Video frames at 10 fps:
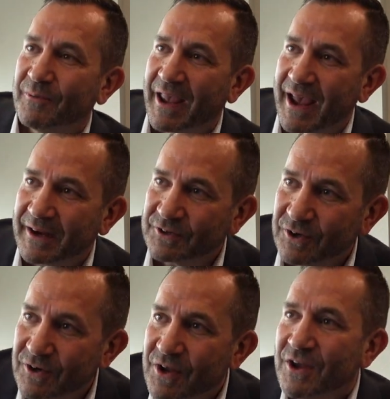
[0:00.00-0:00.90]

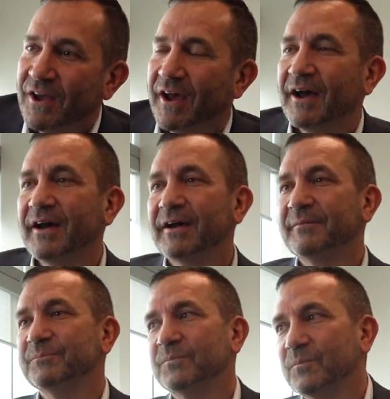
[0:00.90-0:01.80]
reactor.
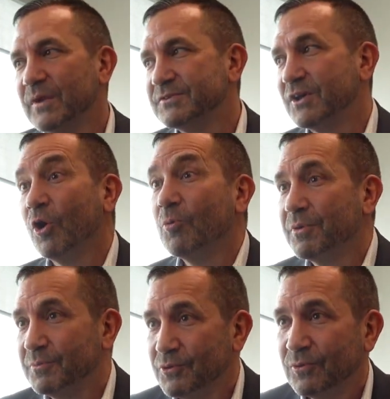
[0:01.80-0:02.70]
It's an
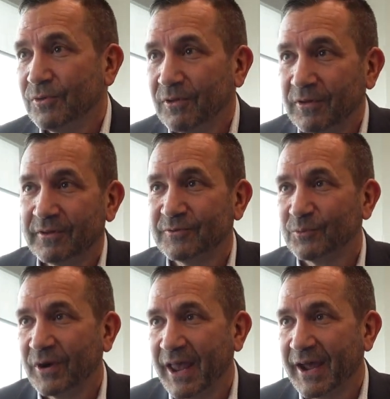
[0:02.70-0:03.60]
open pool
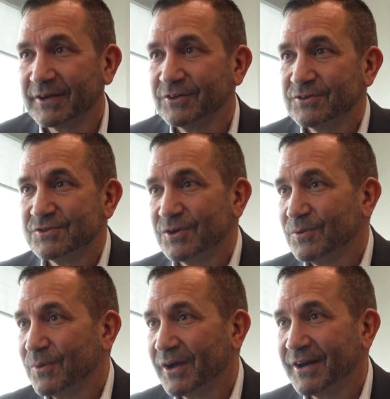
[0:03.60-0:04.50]
reactor, so
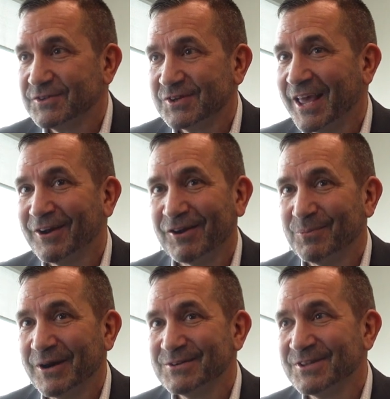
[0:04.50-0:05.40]
we're going to stand on a
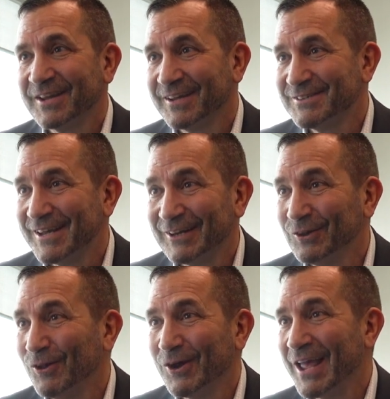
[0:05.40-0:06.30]
bridge, like I said,
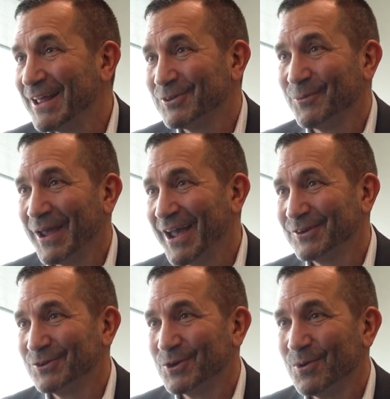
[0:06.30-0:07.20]
and look at the
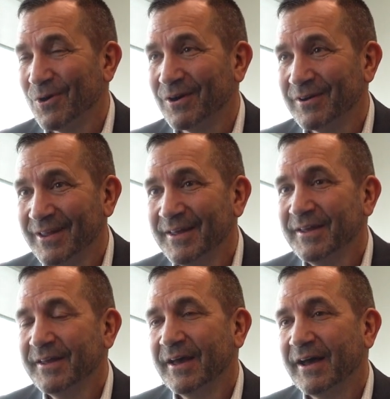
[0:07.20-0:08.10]
reactor core.
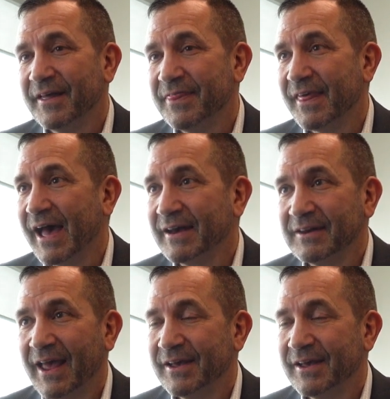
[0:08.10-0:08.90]
That